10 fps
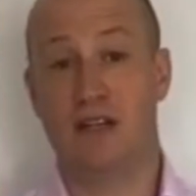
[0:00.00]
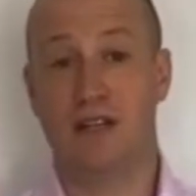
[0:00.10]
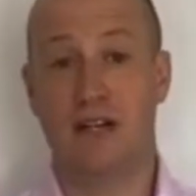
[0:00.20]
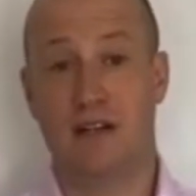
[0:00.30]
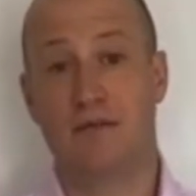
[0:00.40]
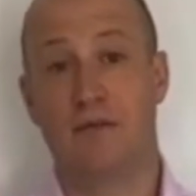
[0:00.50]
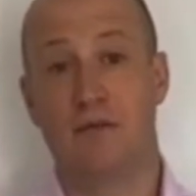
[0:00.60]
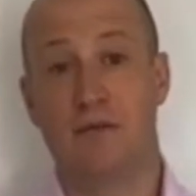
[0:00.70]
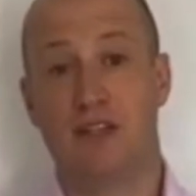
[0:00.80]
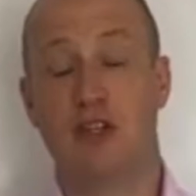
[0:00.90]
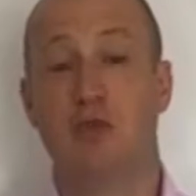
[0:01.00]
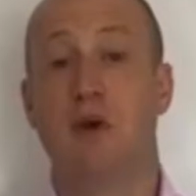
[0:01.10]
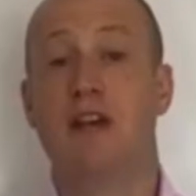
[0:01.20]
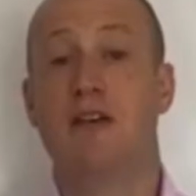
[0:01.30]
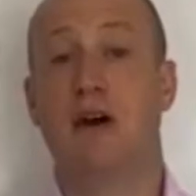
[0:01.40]
Start off from a position
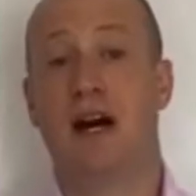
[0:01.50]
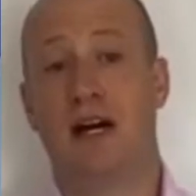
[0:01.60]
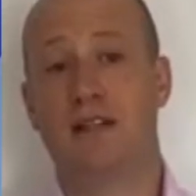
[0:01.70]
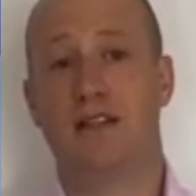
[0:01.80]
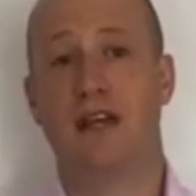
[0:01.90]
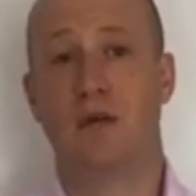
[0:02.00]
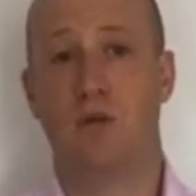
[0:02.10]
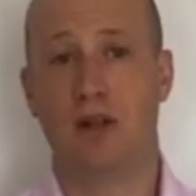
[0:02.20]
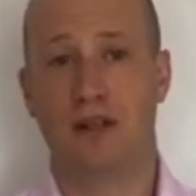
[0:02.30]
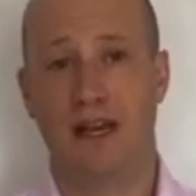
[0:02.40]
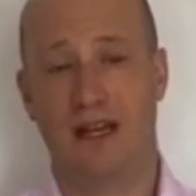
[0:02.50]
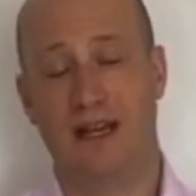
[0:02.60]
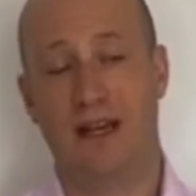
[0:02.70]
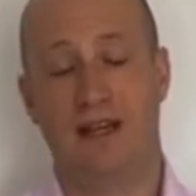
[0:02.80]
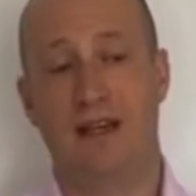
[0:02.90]
where you're asking what they
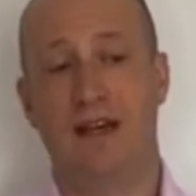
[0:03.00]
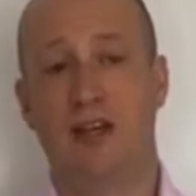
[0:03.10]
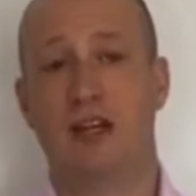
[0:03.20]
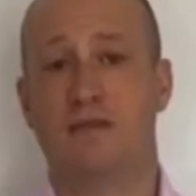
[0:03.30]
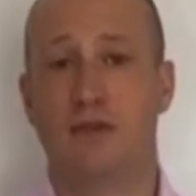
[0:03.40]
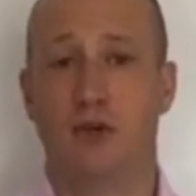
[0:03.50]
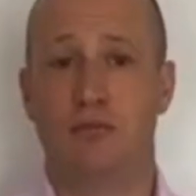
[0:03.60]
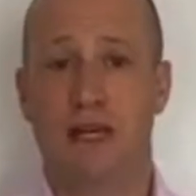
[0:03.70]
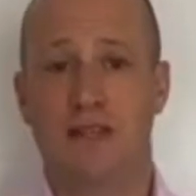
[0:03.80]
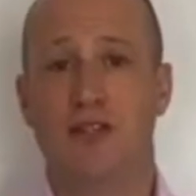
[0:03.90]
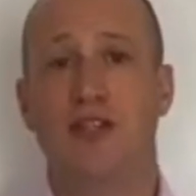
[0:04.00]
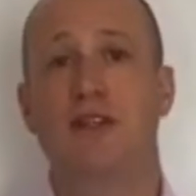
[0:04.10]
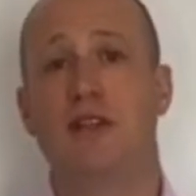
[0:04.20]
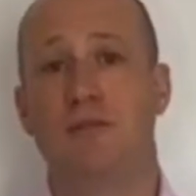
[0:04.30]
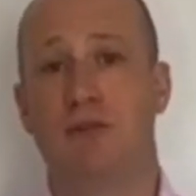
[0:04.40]
need. And that goes for your messaging
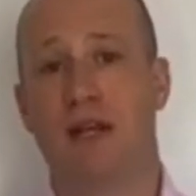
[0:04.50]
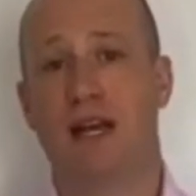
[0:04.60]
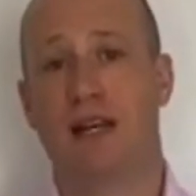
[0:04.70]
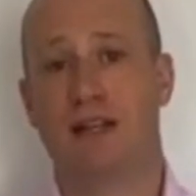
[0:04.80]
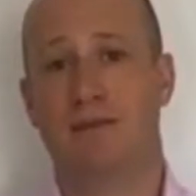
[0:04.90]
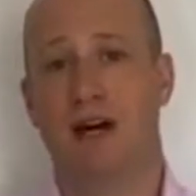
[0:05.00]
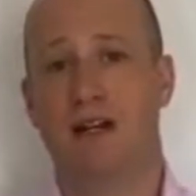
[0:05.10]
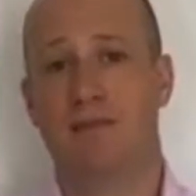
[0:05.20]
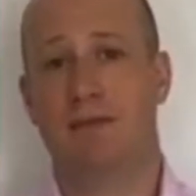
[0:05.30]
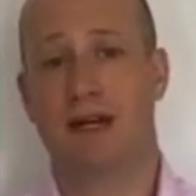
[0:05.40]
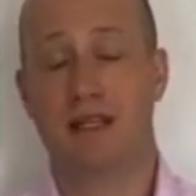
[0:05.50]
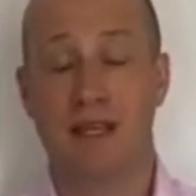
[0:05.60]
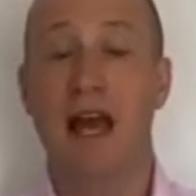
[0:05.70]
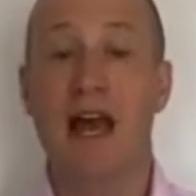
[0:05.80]
that you're putting out in the marketplace.